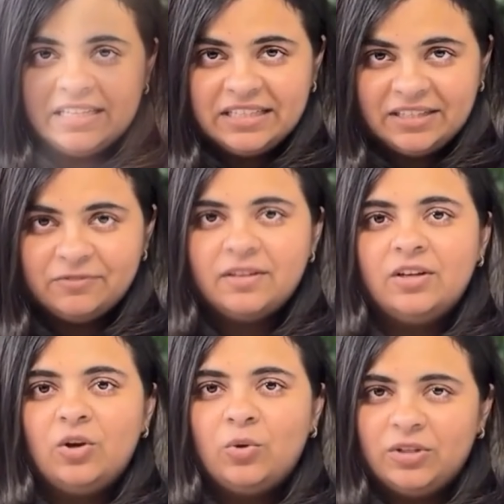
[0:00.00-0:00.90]

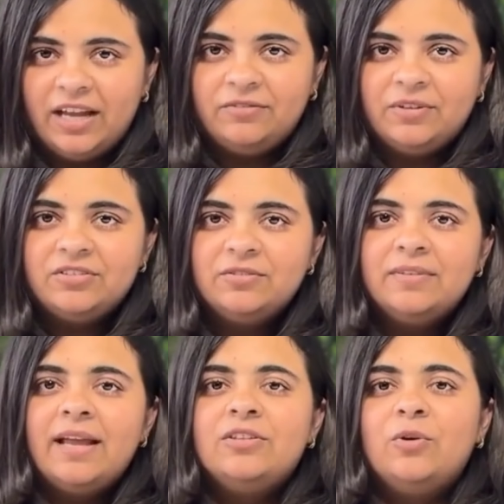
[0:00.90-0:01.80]
even low levels of
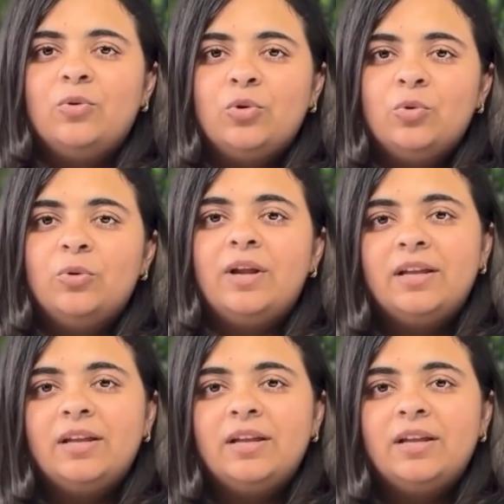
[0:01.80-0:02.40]
SO2